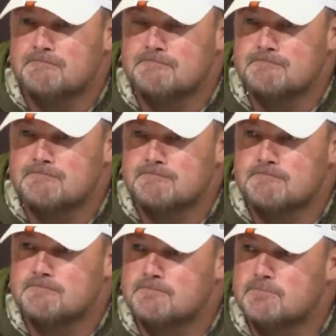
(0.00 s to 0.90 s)

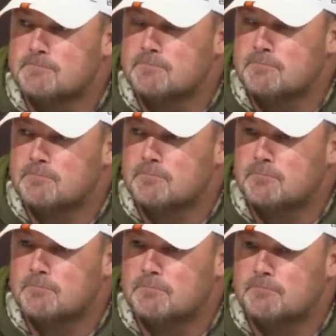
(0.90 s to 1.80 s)
Nobody speaks.